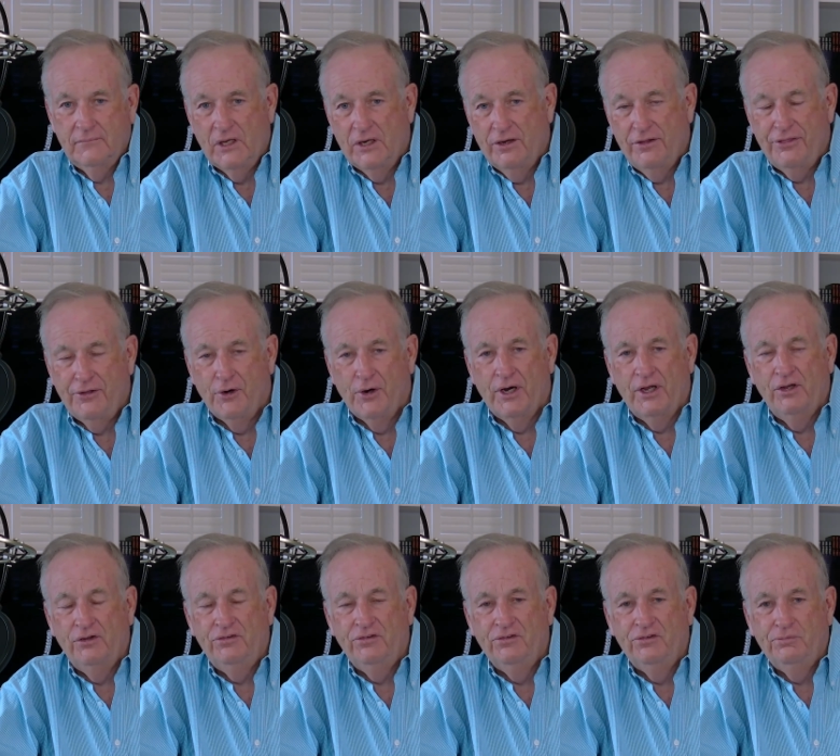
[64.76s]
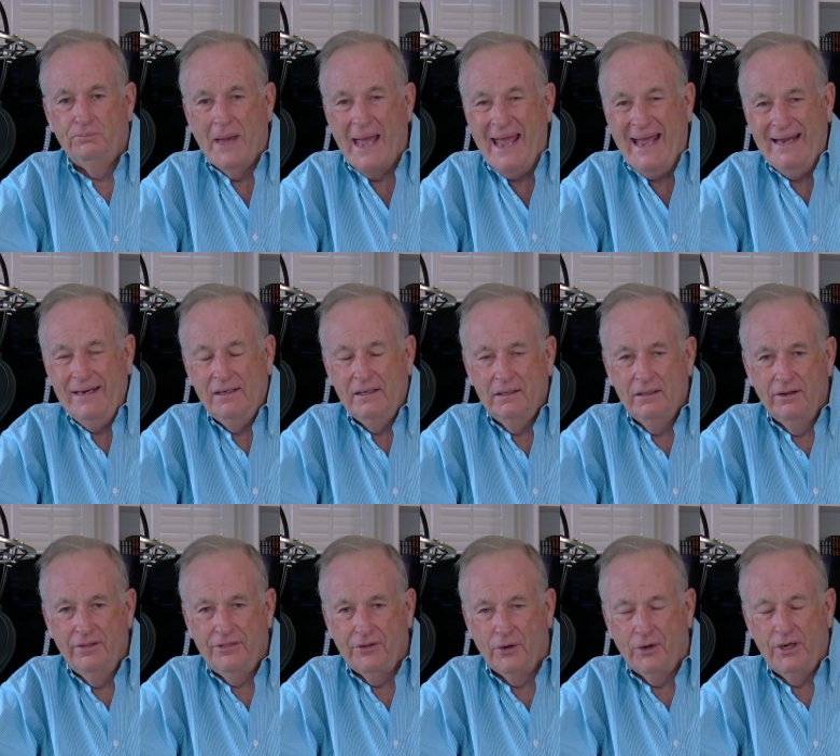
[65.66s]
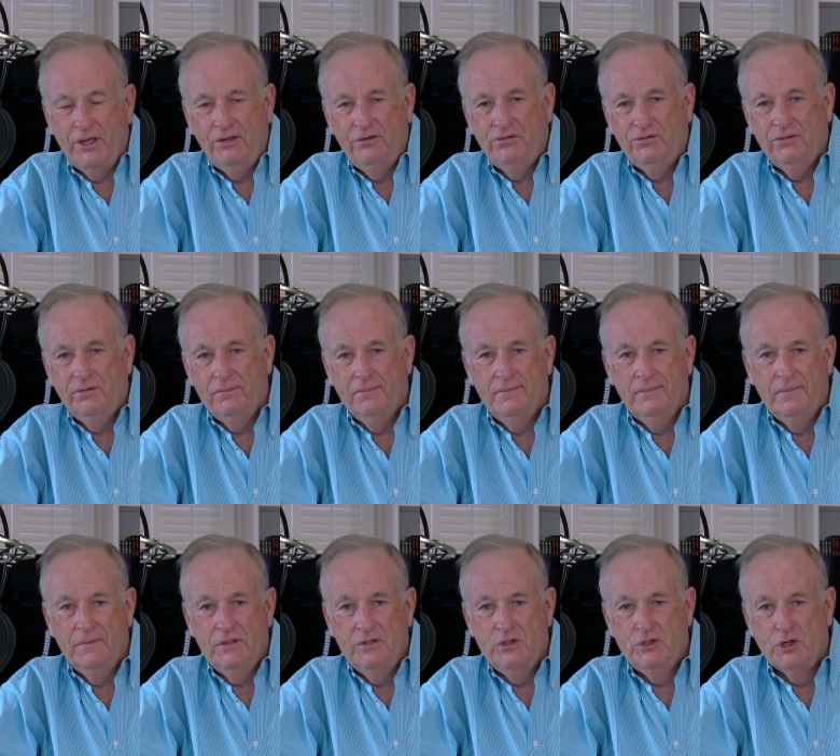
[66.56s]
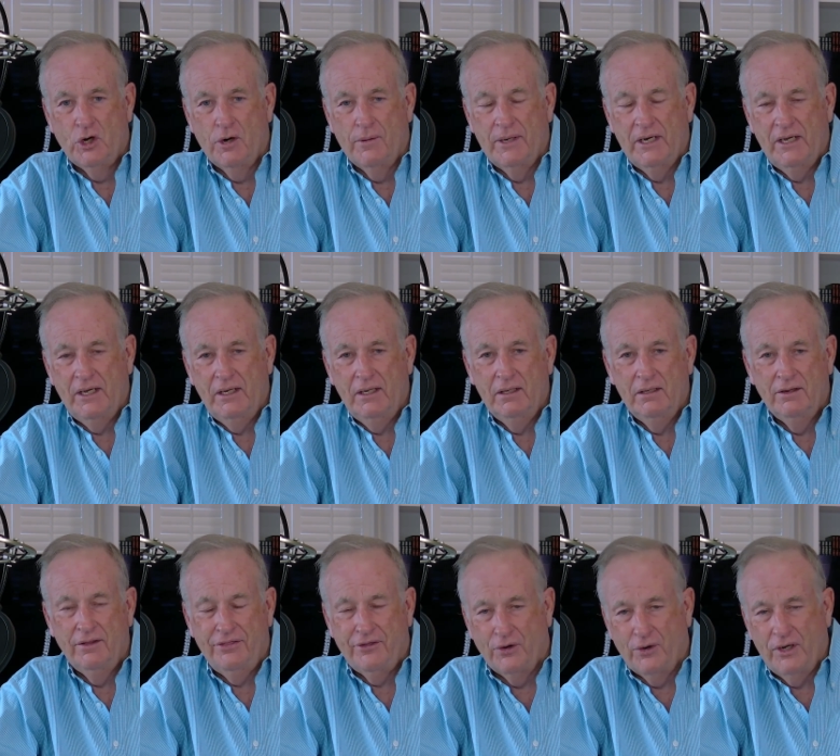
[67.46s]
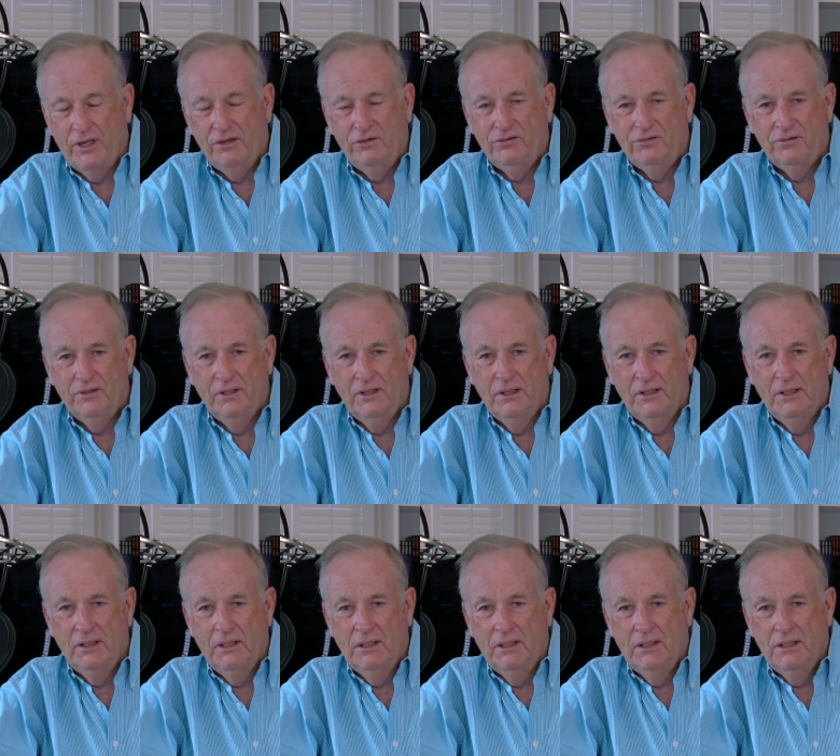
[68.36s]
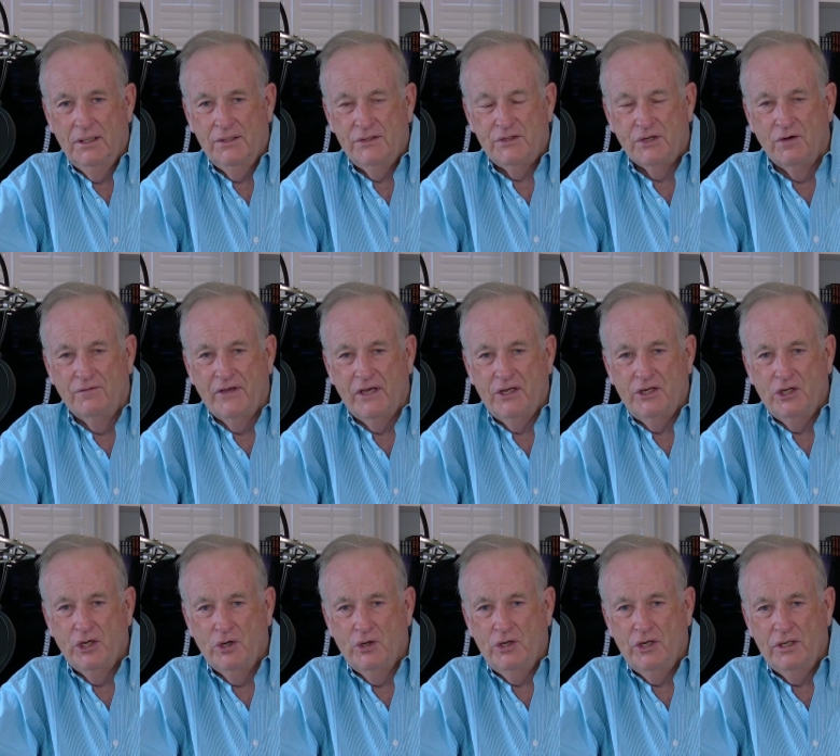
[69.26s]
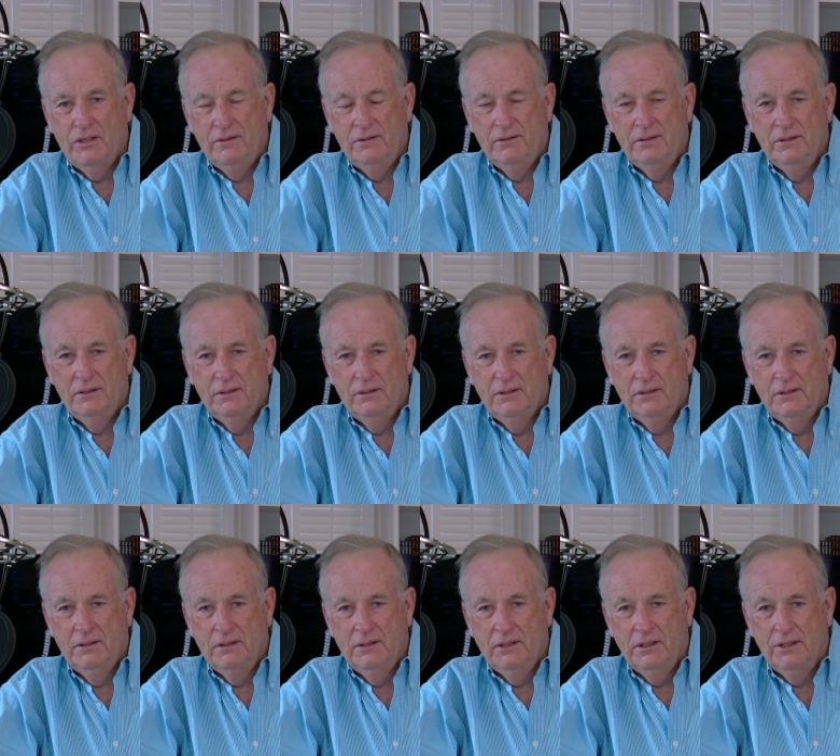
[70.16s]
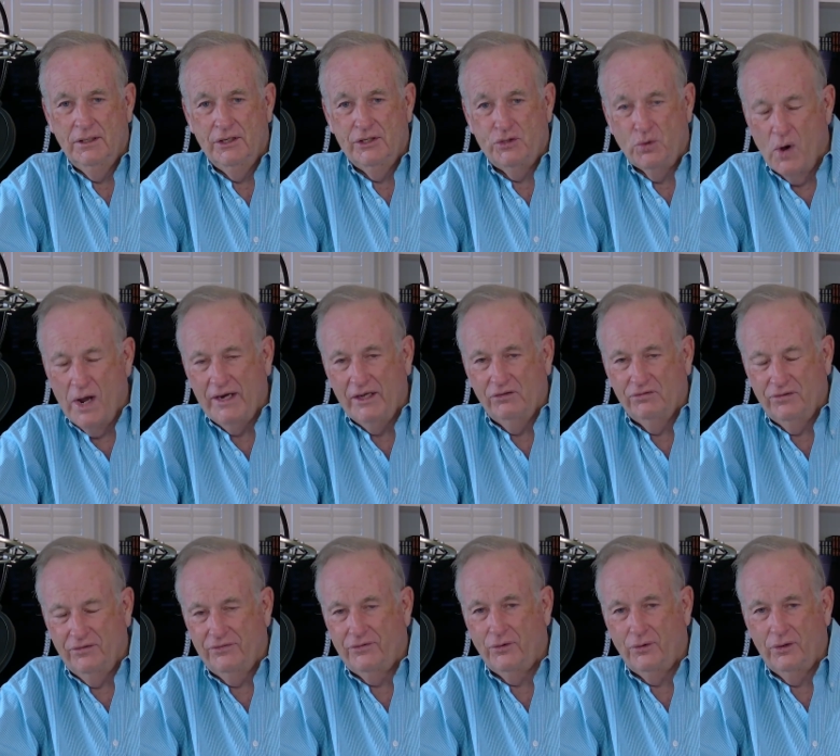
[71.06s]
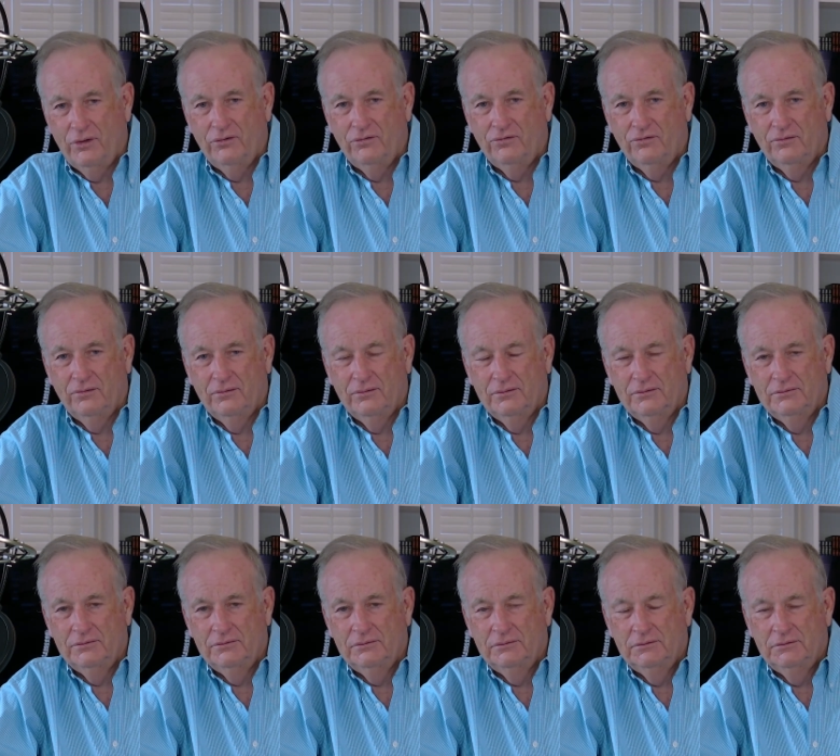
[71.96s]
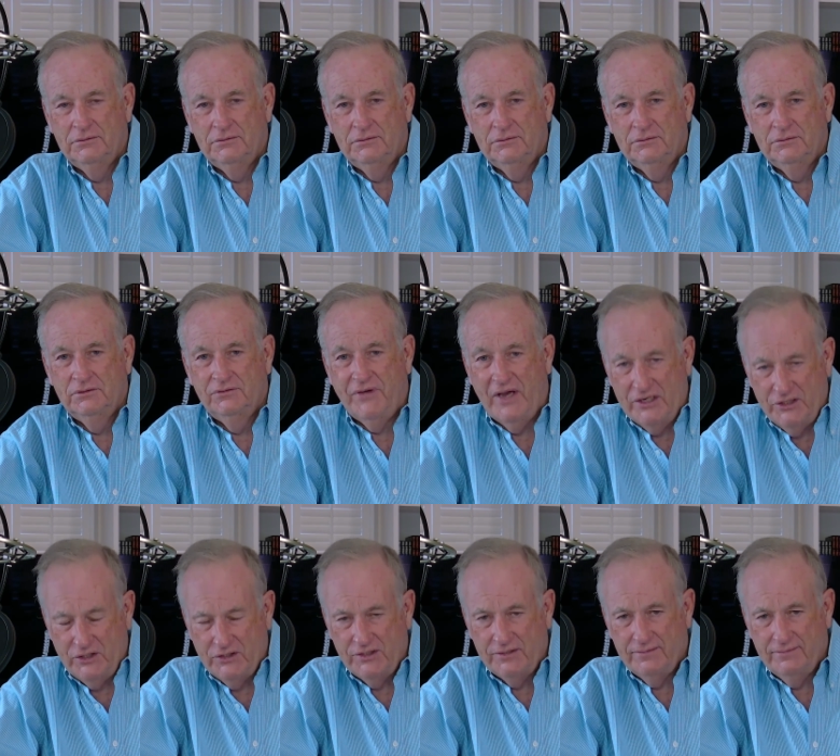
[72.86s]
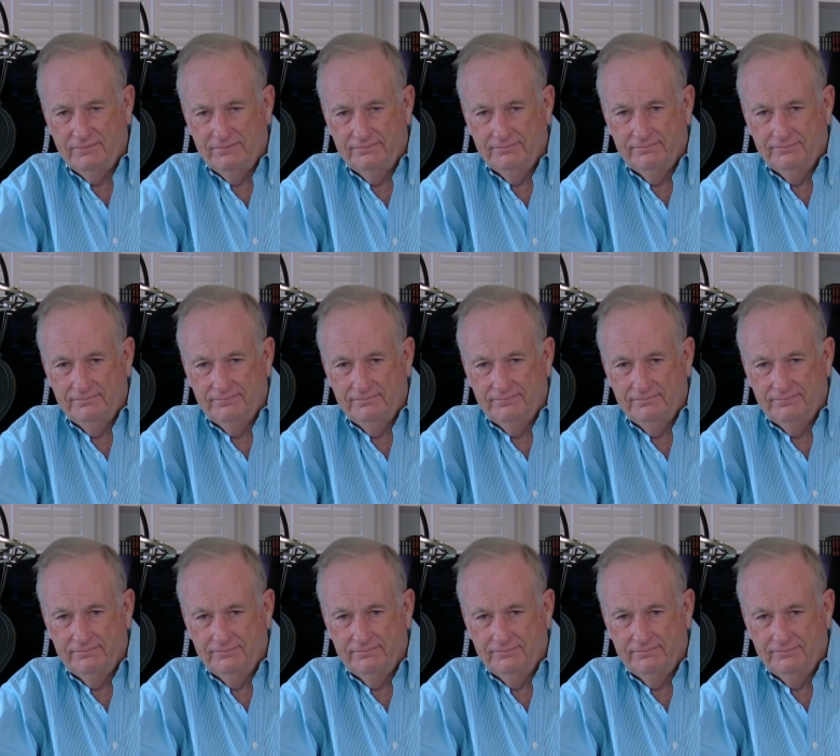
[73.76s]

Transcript: in the 30s, in Spain in the 30s, Germany in the 30s, the Soviet Union in the 20s and 30s. Fascism.